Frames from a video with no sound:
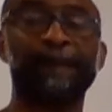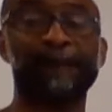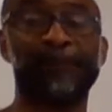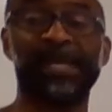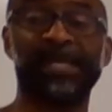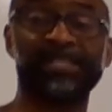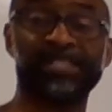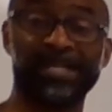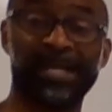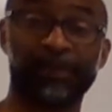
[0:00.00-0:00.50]

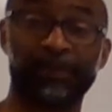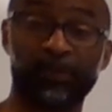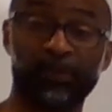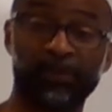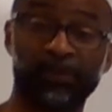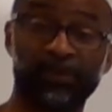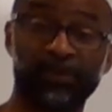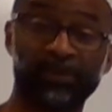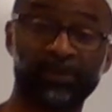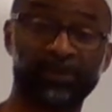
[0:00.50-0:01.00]
Me
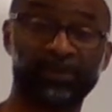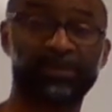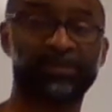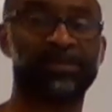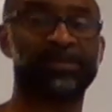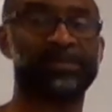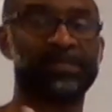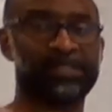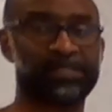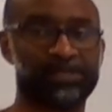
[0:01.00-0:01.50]
llamo,
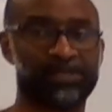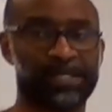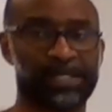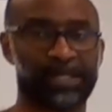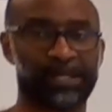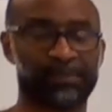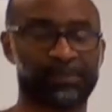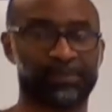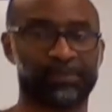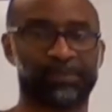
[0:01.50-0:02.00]
then your
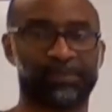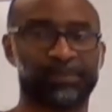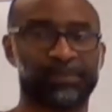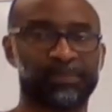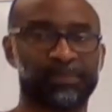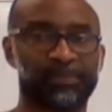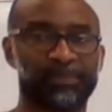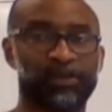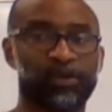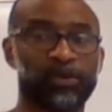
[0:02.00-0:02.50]
name.
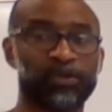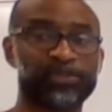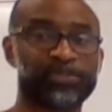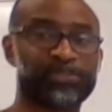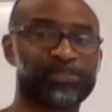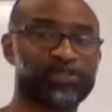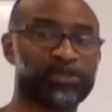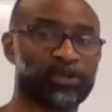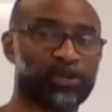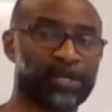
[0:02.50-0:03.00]
Or
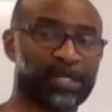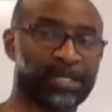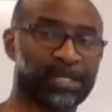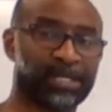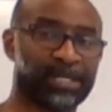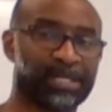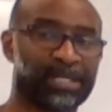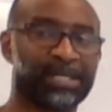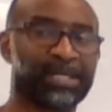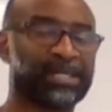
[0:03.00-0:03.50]
soy,
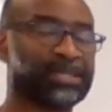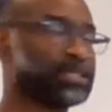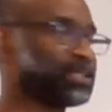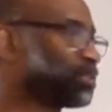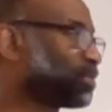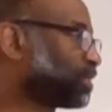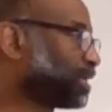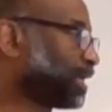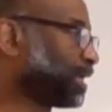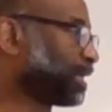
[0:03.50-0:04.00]

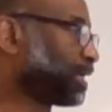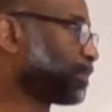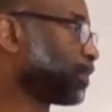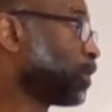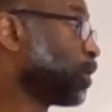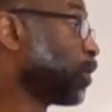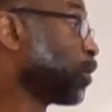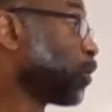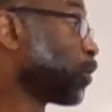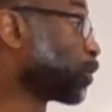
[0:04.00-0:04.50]
then your name.
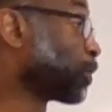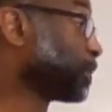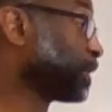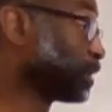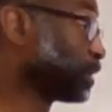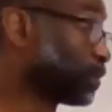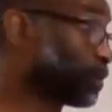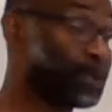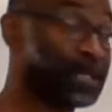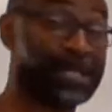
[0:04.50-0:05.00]
Or
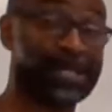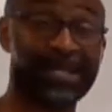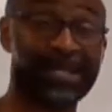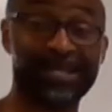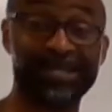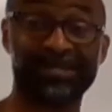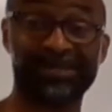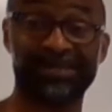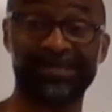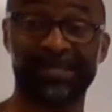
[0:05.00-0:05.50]
mi nombre
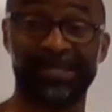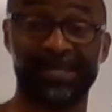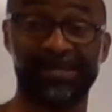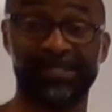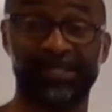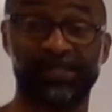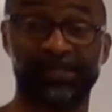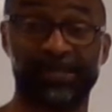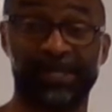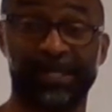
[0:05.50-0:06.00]
es,
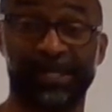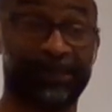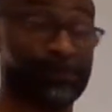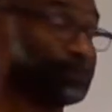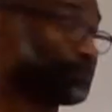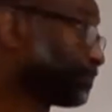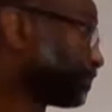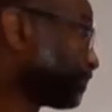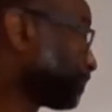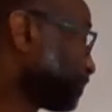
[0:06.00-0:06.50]
and then your name.